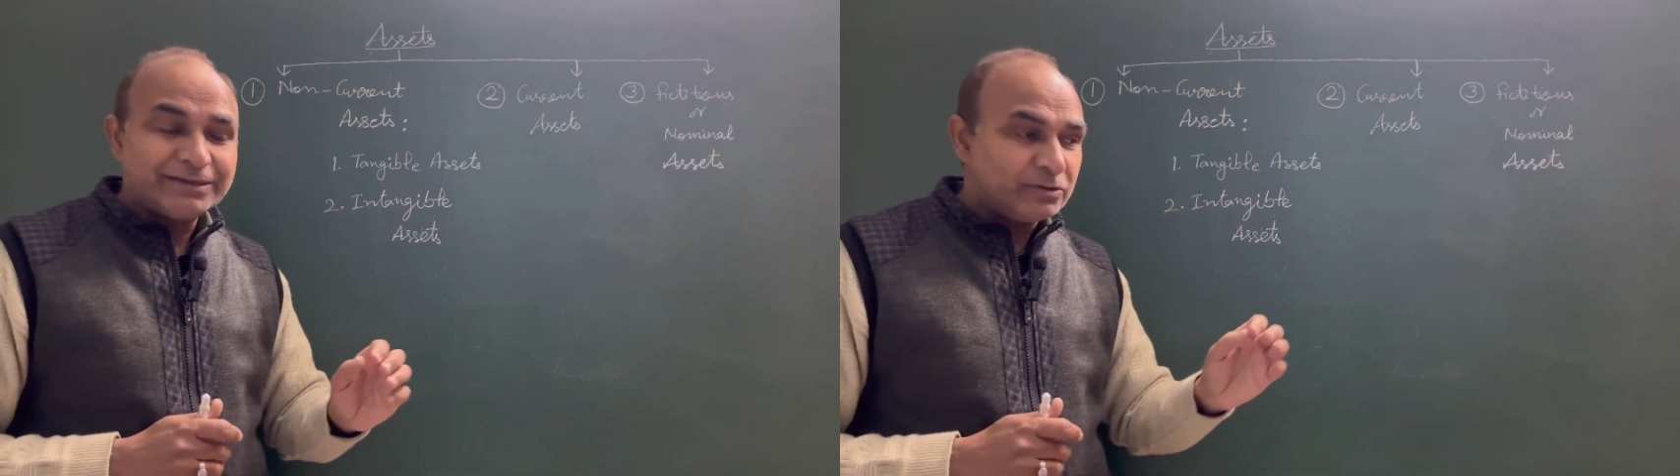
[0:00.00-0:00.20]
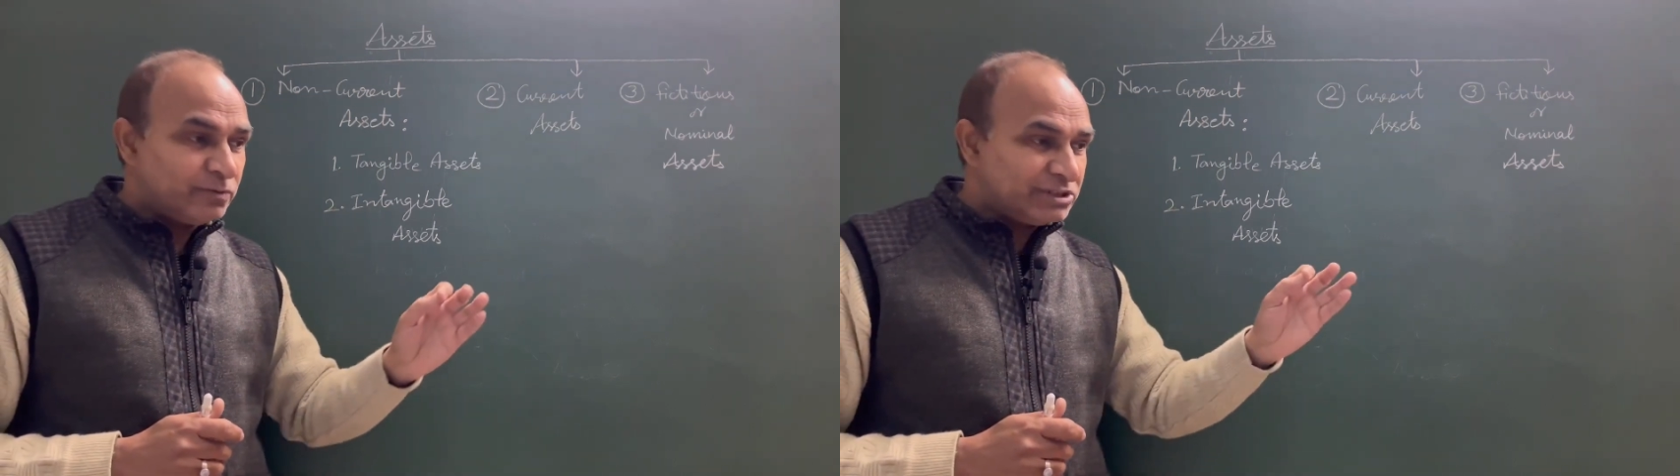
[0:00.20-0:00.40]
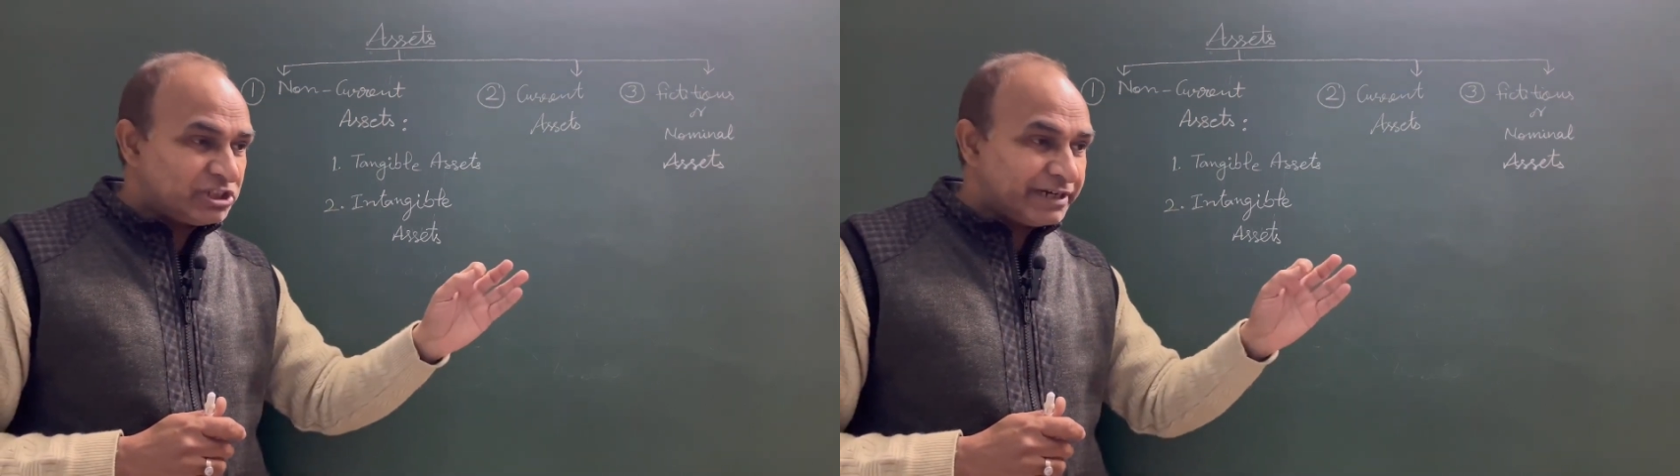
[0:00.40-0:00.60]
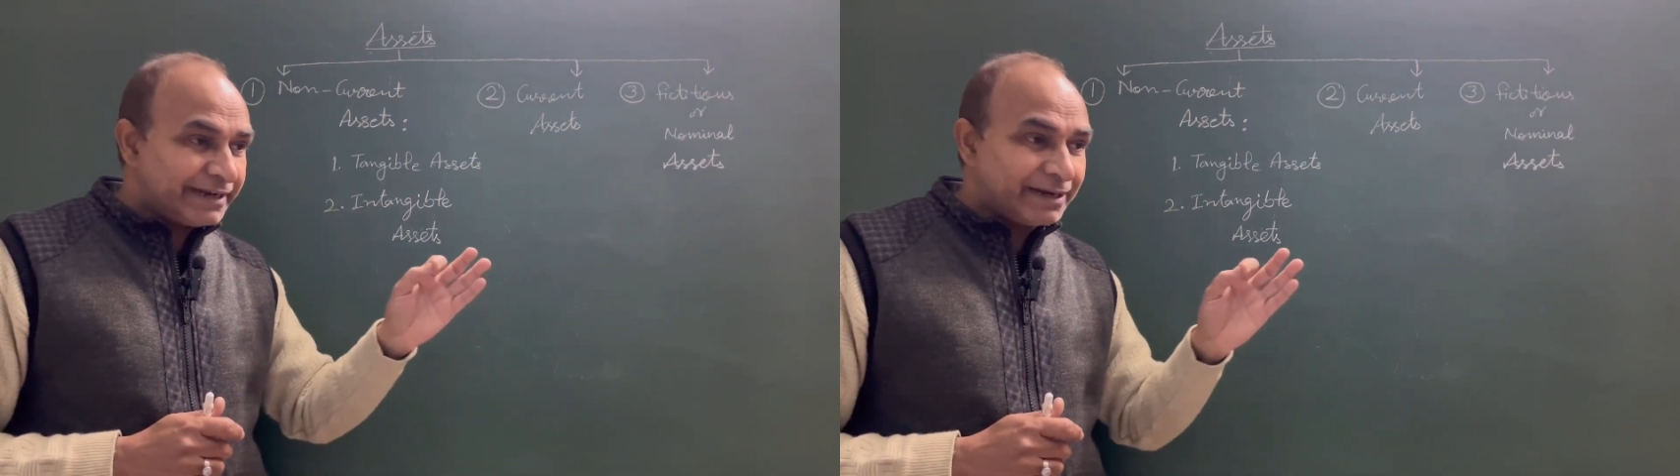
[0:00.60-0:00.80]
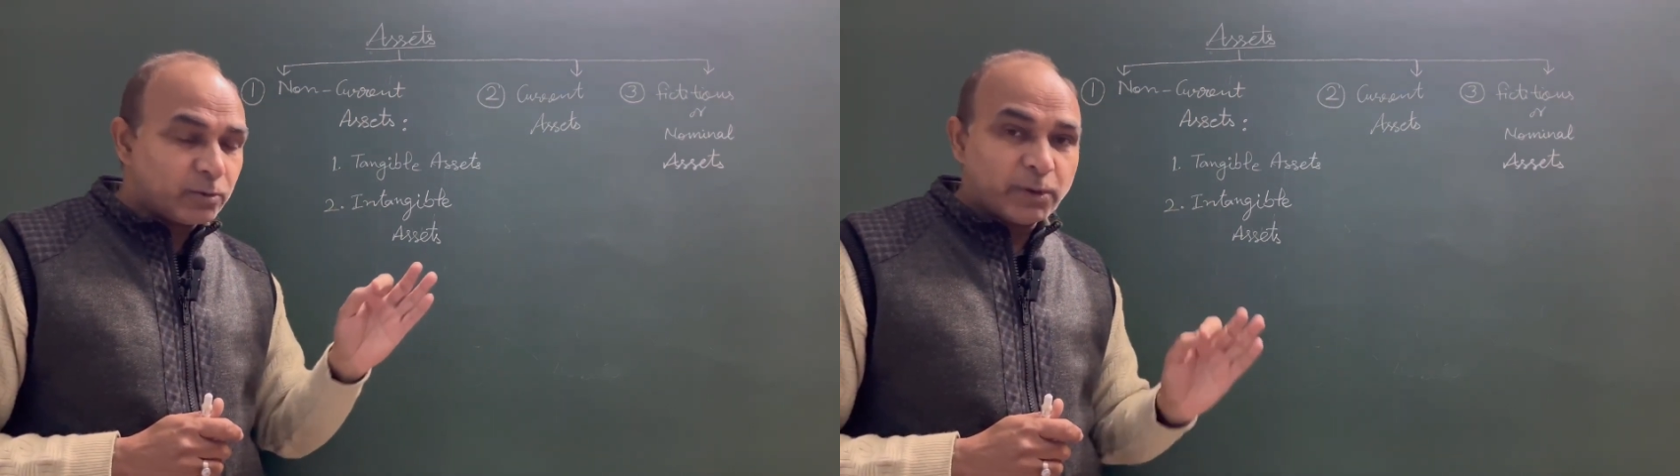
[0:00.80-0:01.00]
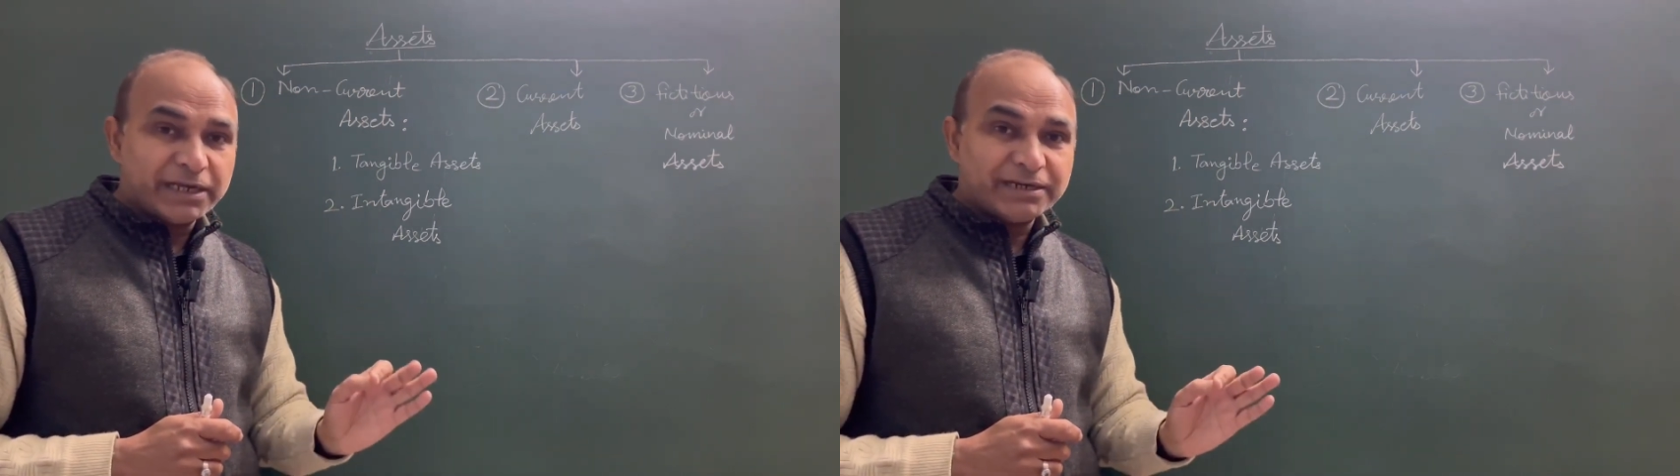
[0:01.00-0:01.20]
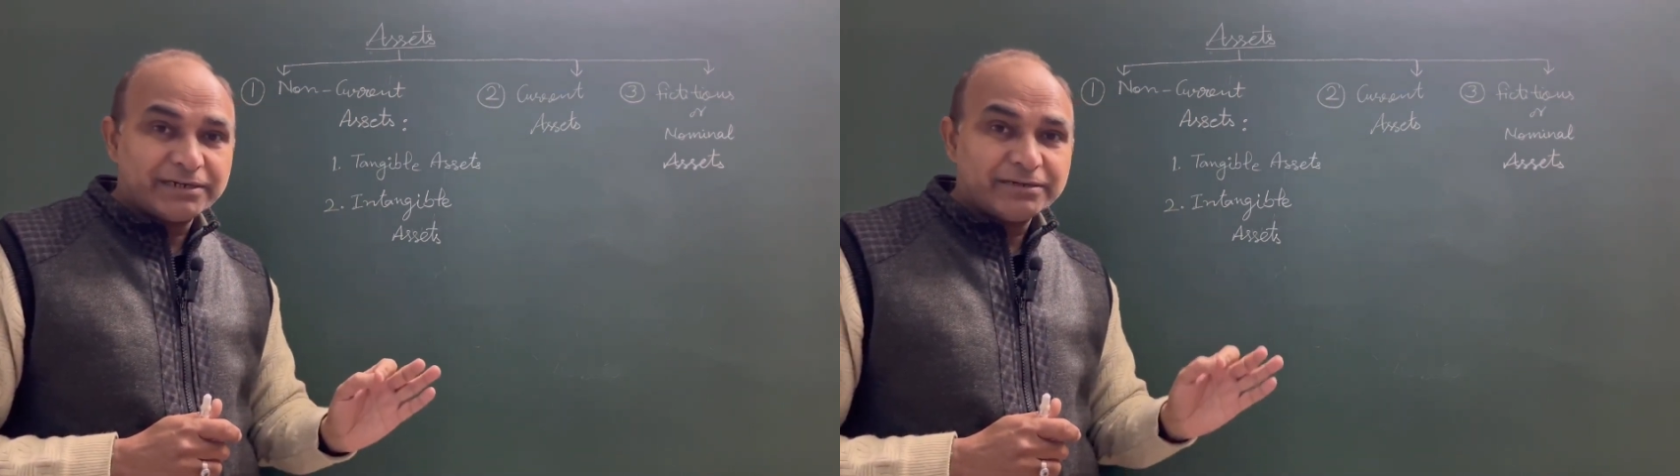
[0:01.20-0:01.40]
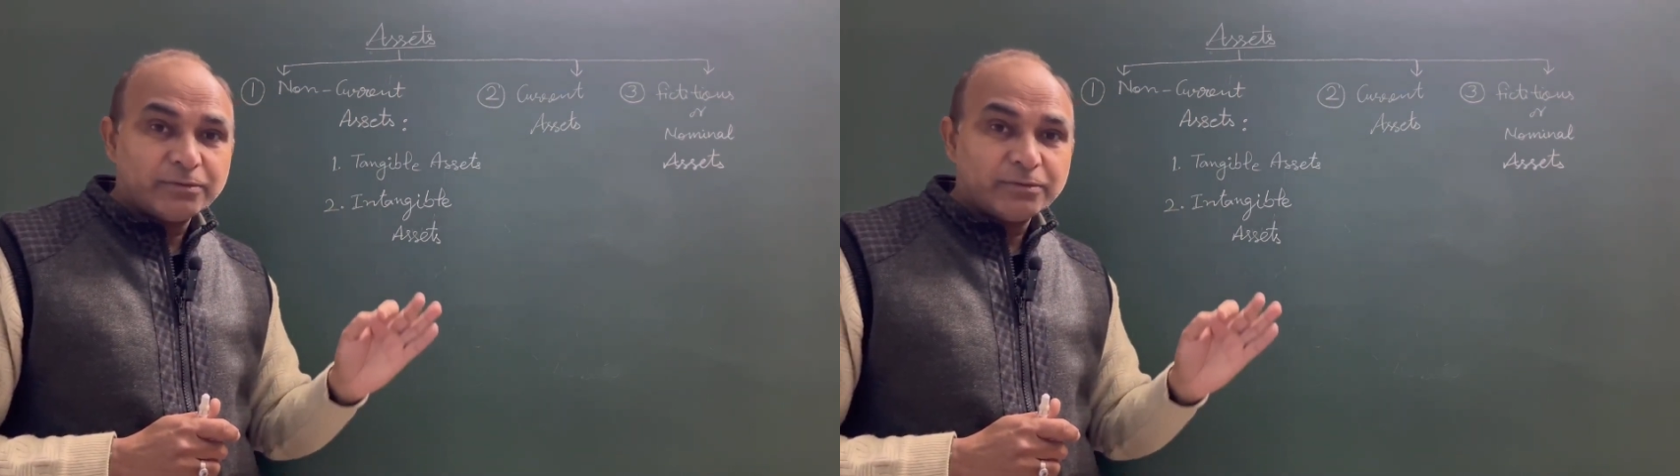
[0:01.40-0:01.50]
which are acquired,